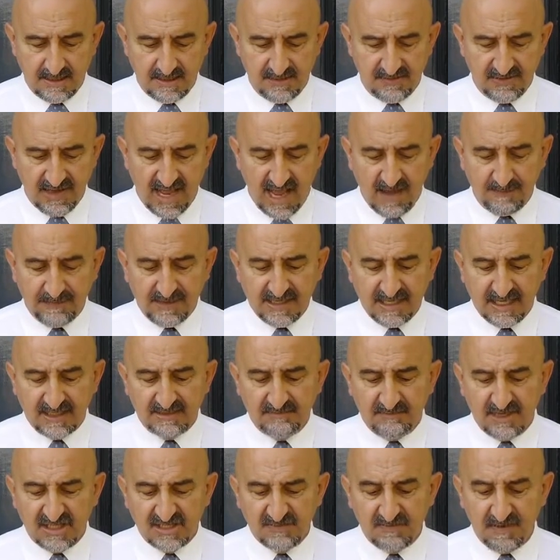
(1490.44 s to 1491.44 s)
The
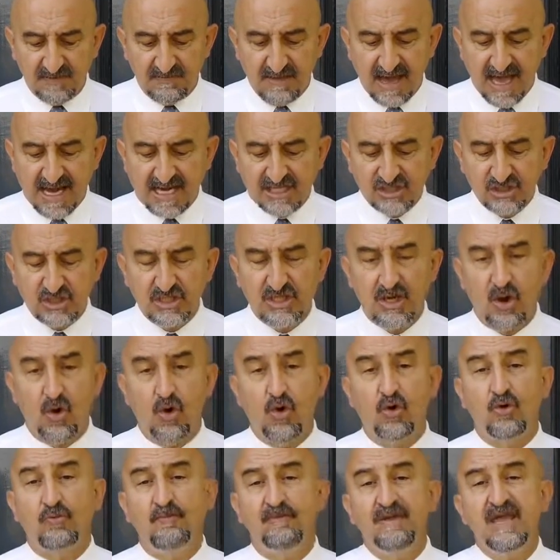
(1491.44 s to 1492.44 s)
applicant must be managing
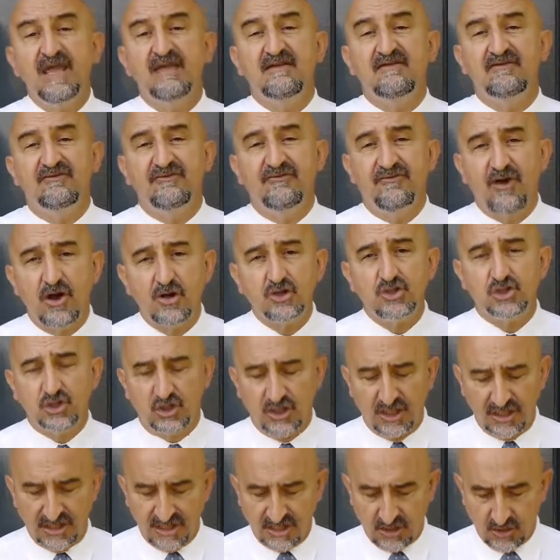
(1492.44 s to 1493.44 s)
or be
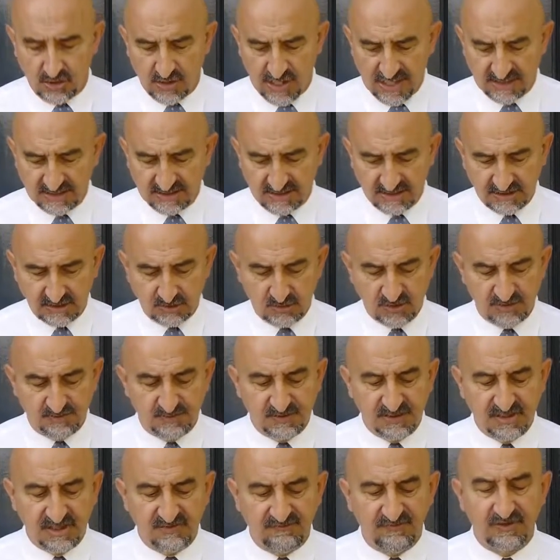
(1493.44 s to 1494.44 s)
functionally connected to
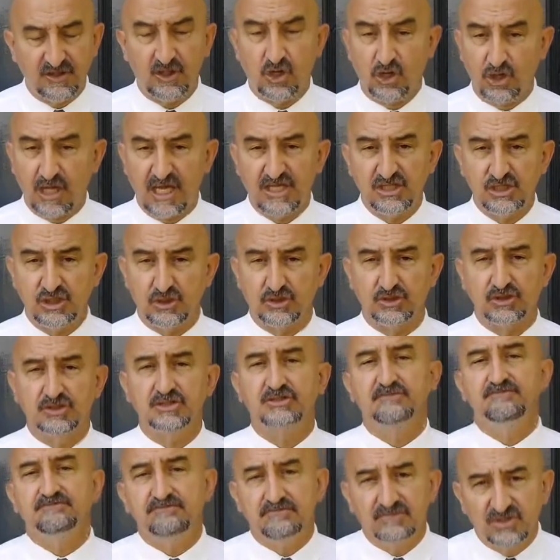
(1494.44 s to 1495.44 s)
specific
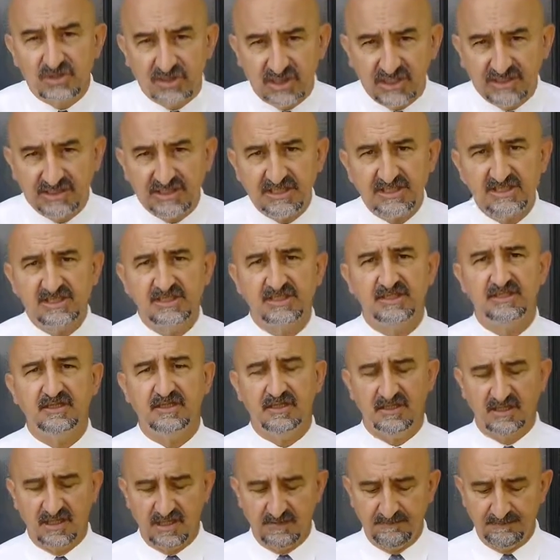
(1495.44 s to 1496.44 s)
locations, cities
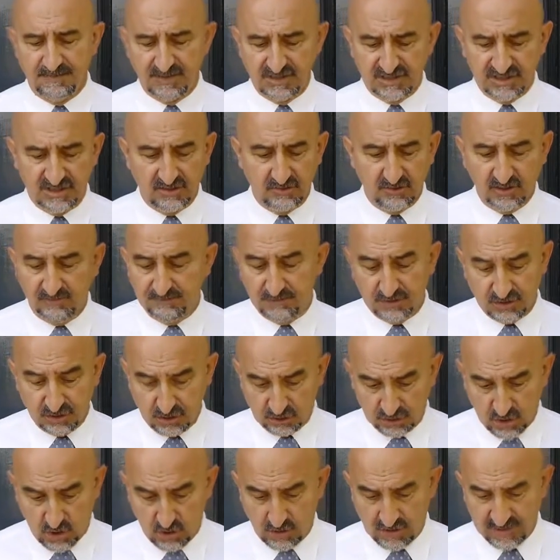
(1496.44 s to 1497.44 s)
in particular, but
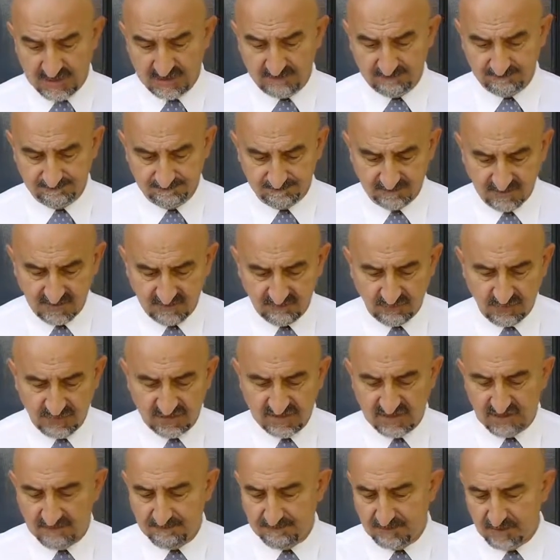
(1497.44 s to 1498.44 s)
not only. For
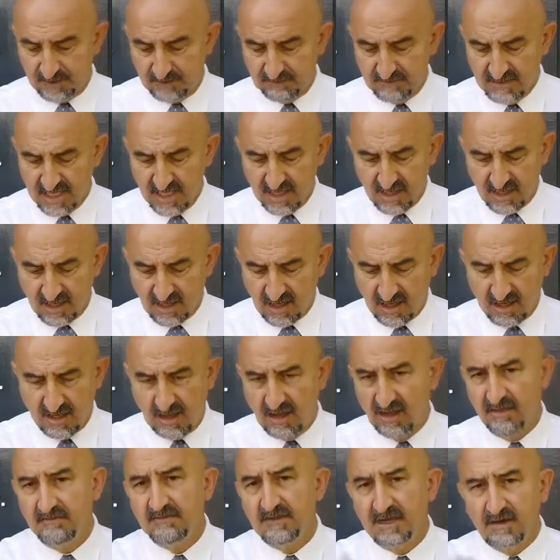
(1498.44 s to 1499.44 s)
example,
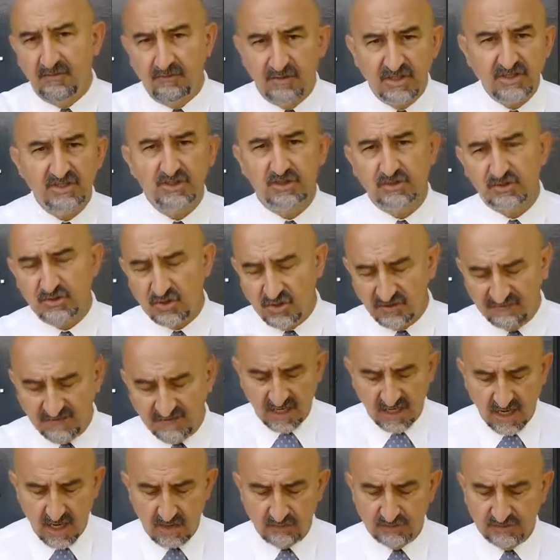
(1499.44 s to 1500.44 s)
regions or
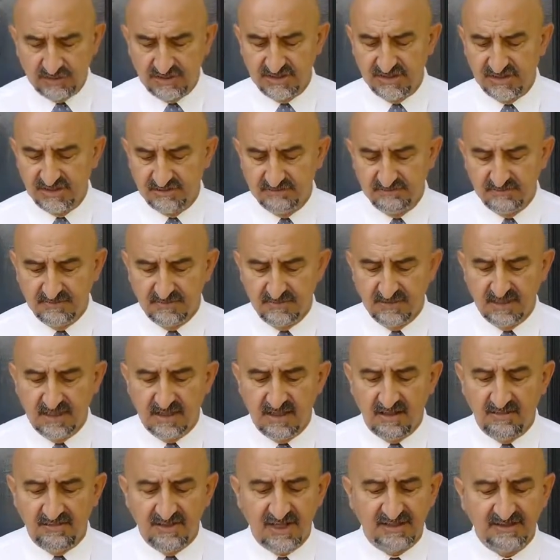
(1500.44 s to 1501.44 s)
counties
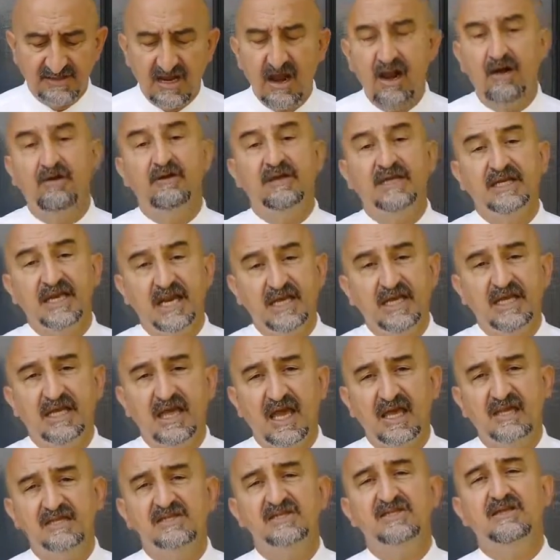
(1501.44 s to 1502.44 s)
that are, in any
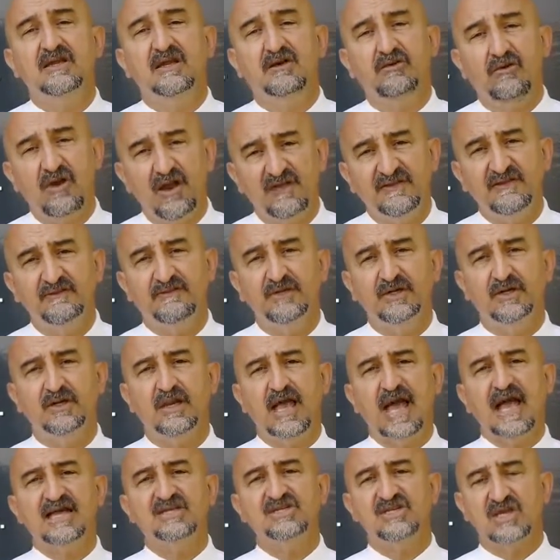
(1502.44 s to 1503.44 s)
case, credible
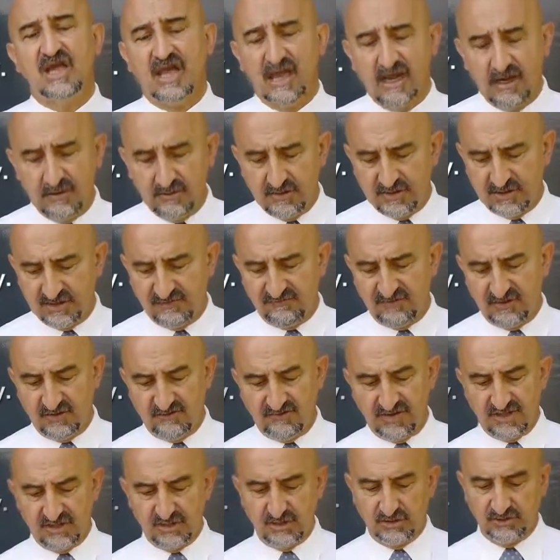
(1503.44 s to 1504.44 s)
as areas of
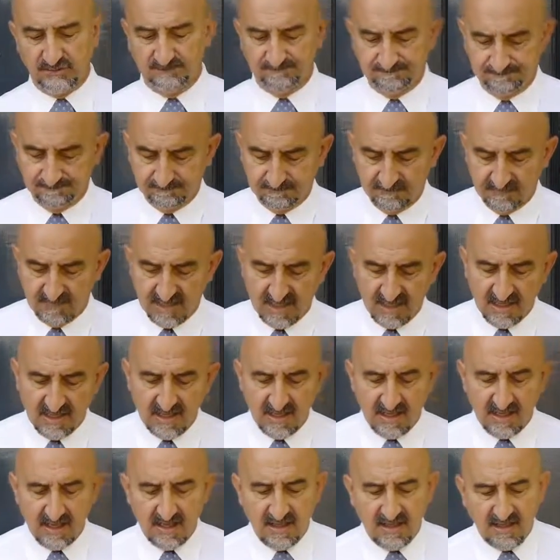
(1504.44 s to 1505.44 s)
innovation.
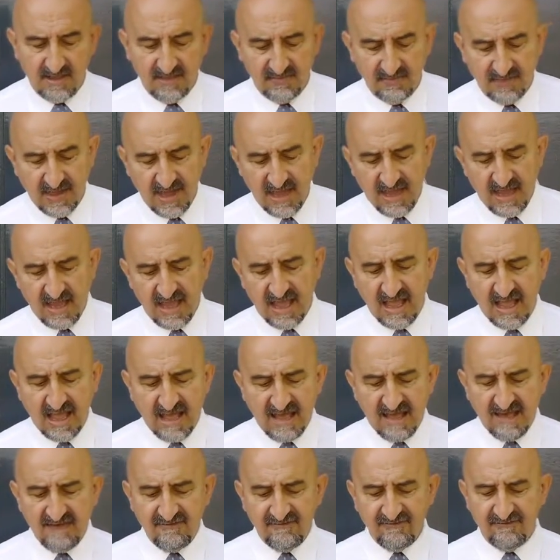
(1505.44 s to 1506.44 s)
They
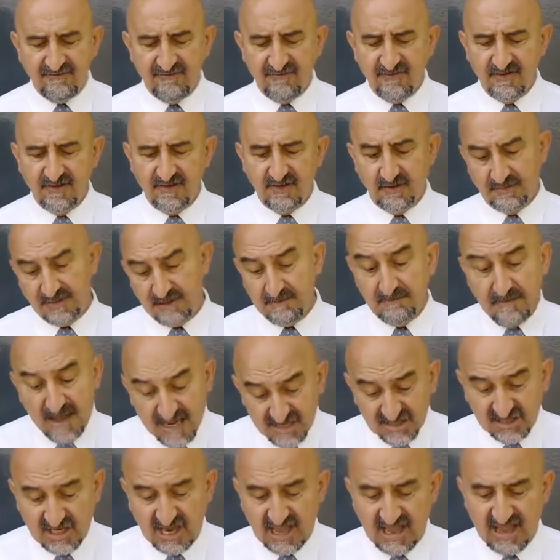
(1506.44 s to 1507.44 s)

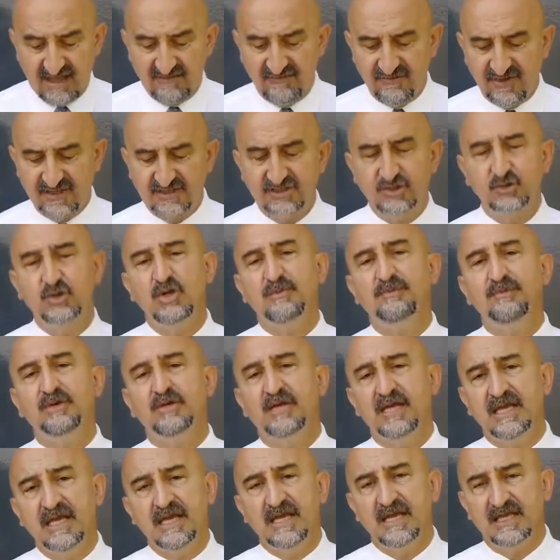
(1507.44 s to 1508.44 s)
must have a
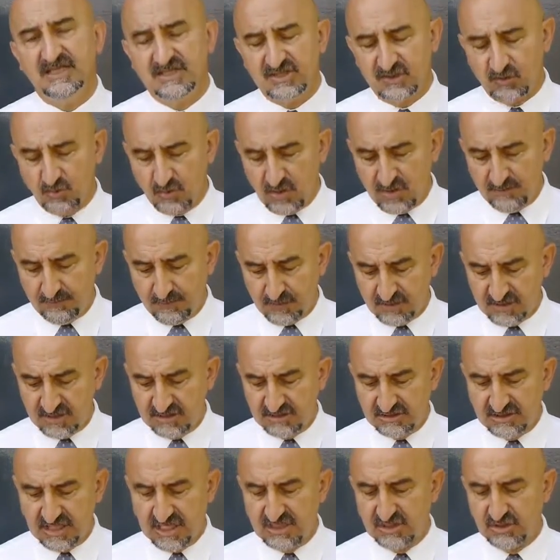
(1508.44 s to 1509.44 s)
triple helix
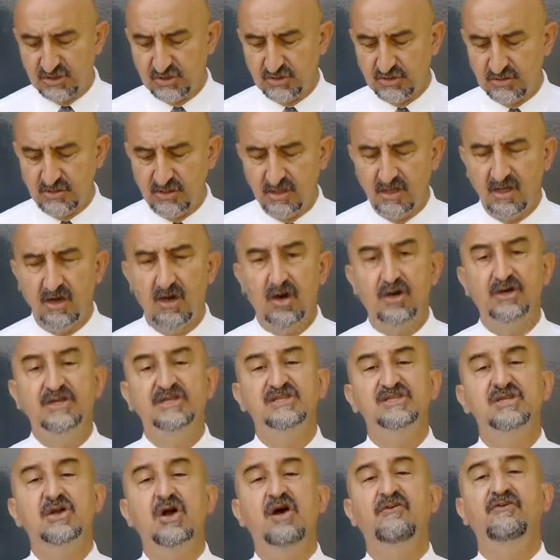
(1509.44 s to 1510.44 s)
representation on
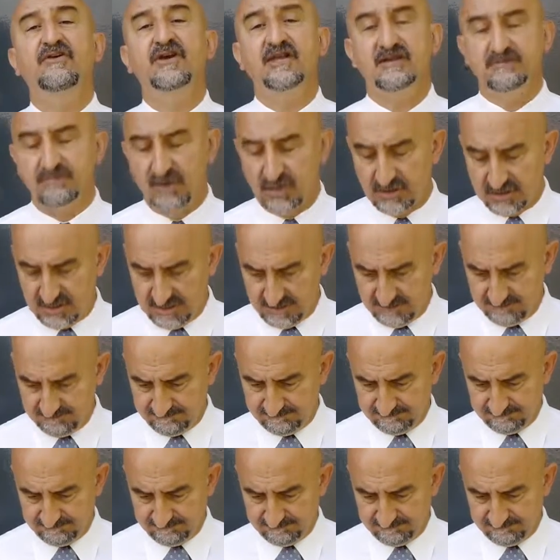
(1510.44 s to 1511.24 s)
its governing body.